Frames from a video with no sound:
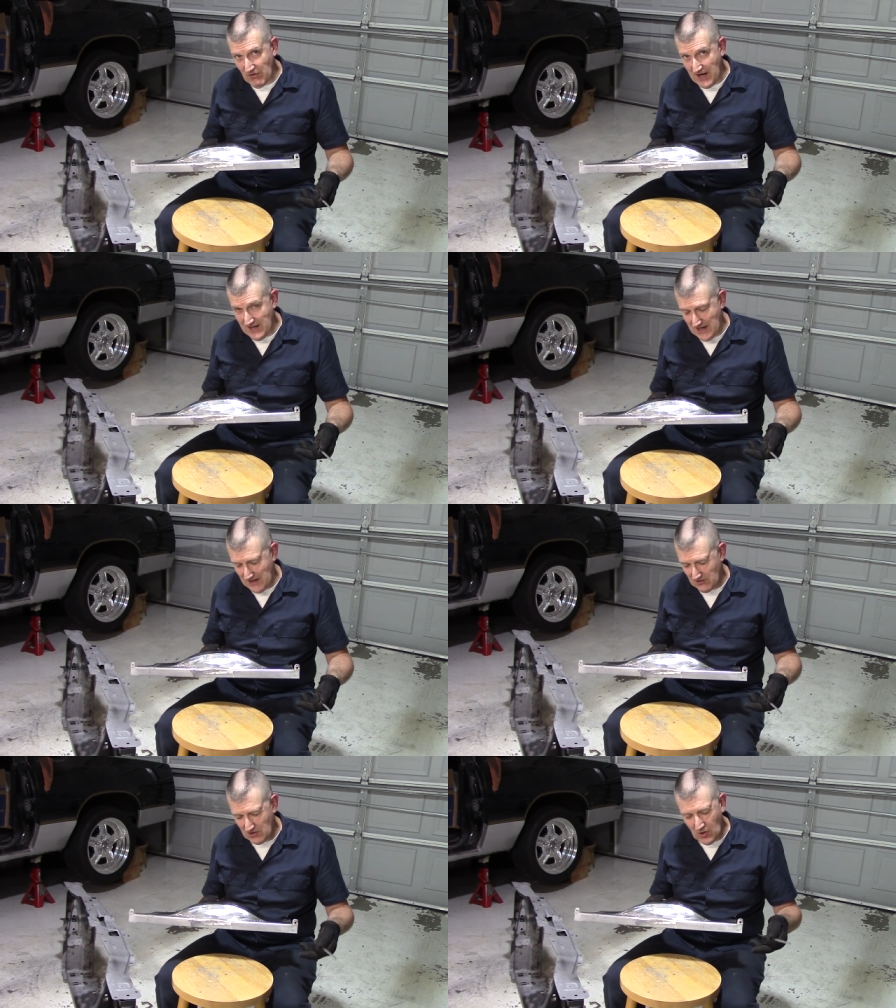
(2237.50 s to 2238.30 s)

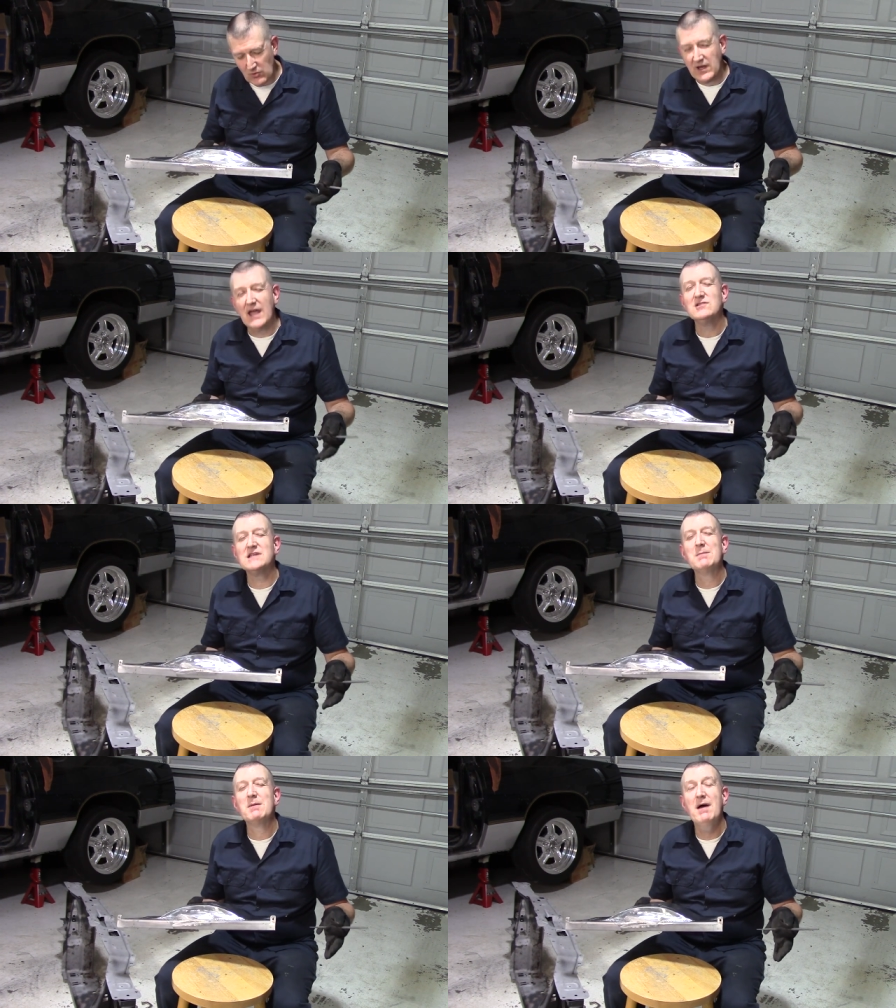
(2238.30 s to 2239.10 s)
radiator, cold case,
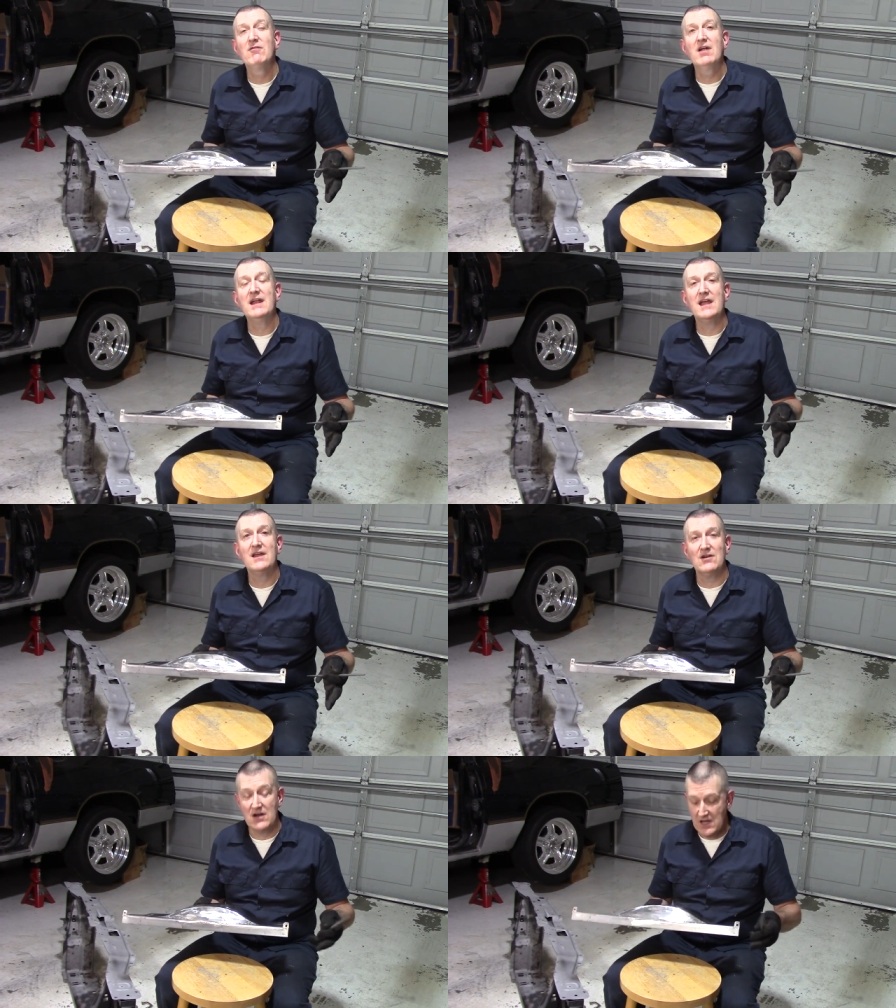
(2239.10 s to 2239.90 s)
send me my
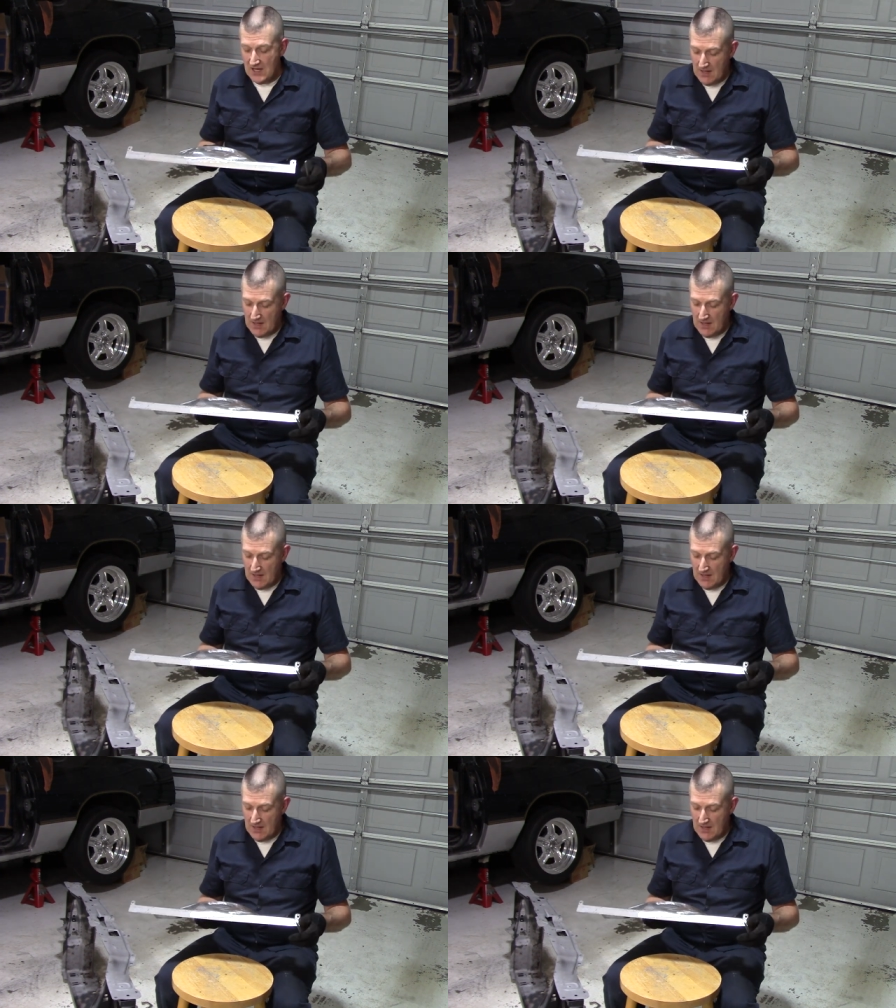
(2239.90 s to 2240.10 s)
radiator.